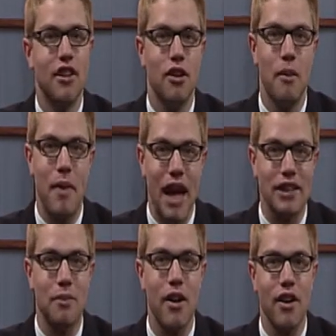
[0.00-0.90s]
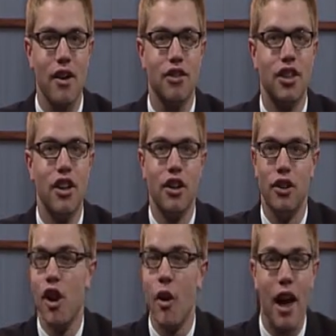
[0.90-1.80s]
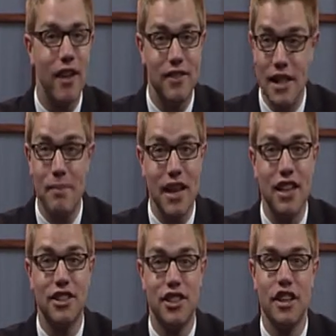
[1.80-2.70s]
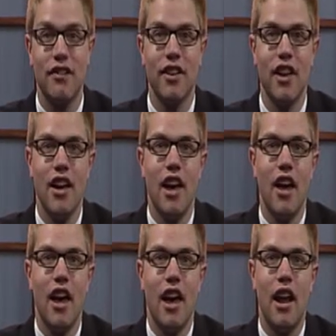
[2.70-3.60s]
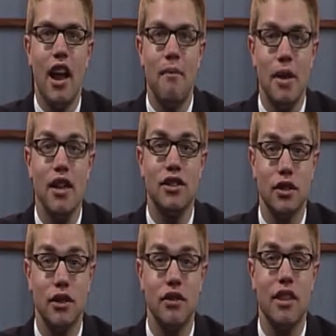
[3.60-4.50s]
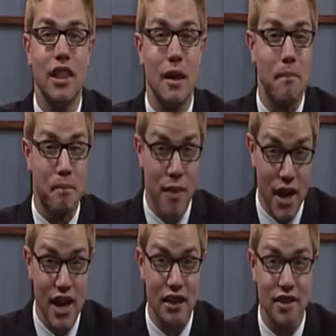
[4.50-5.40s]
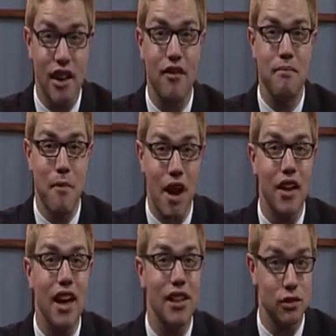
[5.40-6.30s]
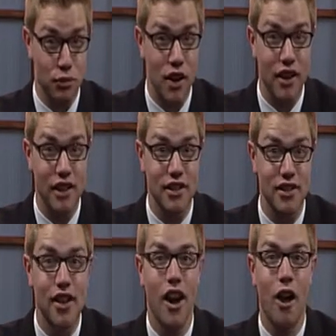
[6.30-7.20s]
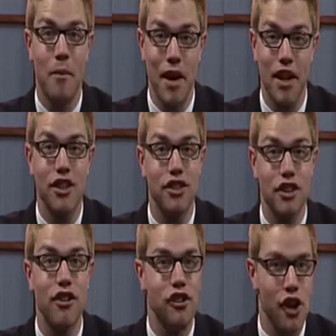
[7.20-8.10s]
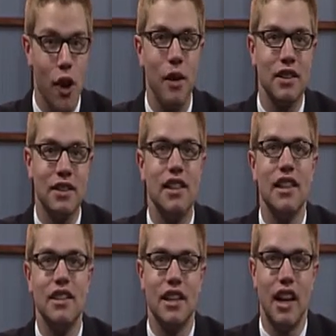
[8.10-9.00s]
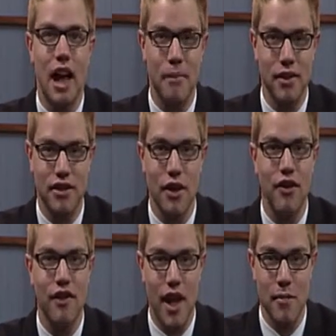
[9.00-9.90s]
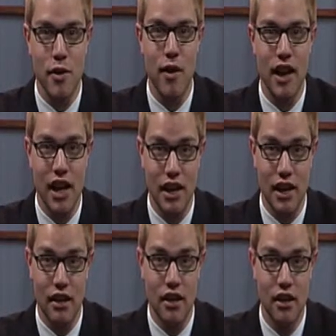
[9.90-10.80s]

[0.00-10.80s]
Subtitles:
no basketball coach, no head of DPS chief, and I'm being told that the biggest of Marquette's worries are making sure no one sees an episode of MU180.